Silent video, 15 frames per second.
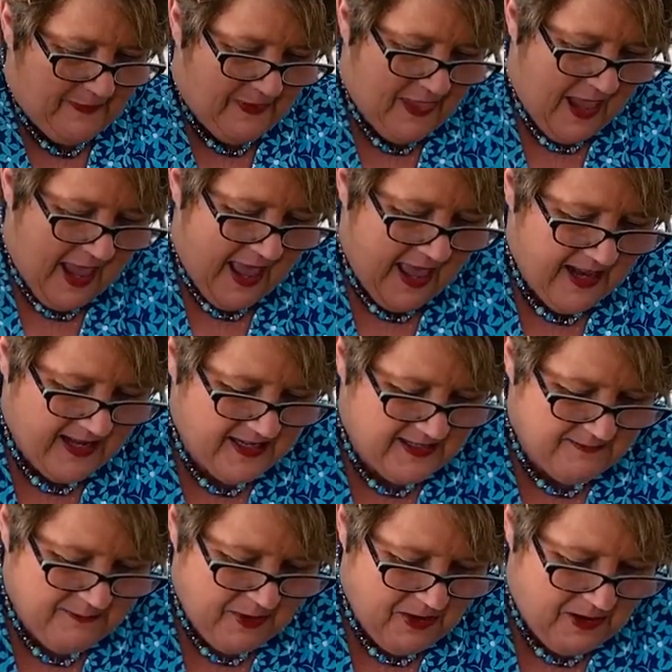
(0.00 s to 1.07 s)
That
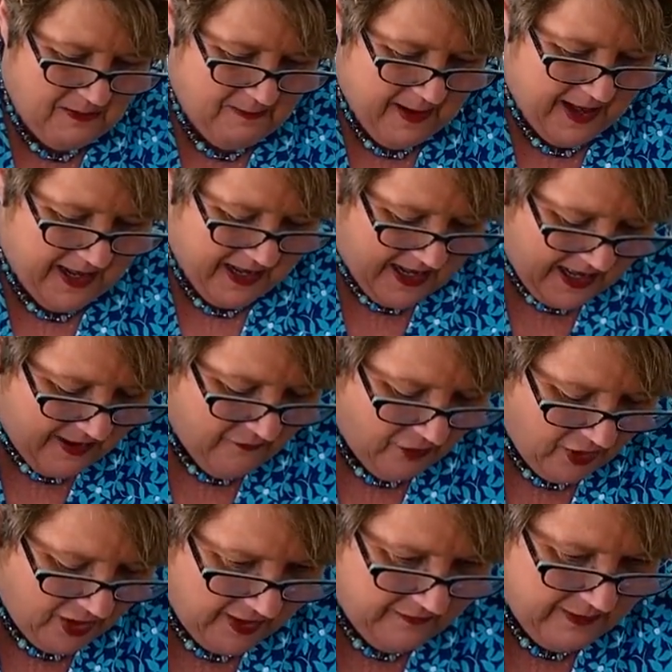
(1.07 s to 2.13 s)
isn't gonna make an
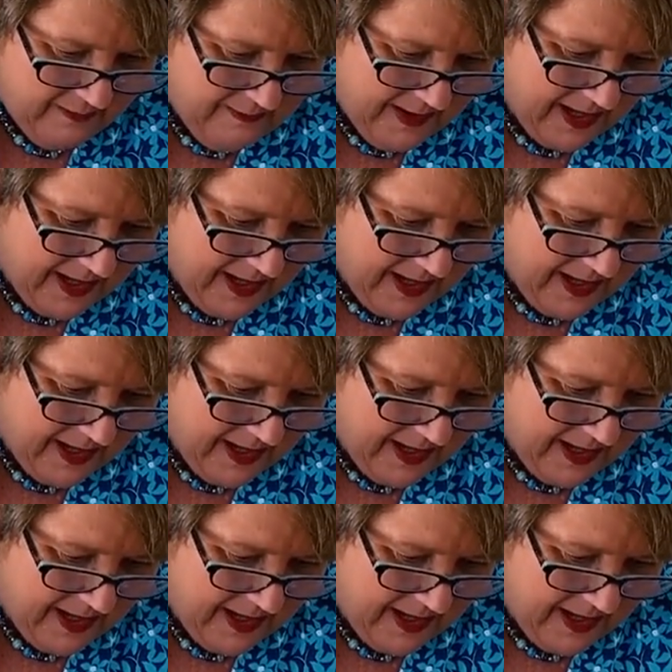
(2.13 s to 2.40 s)
ever-loving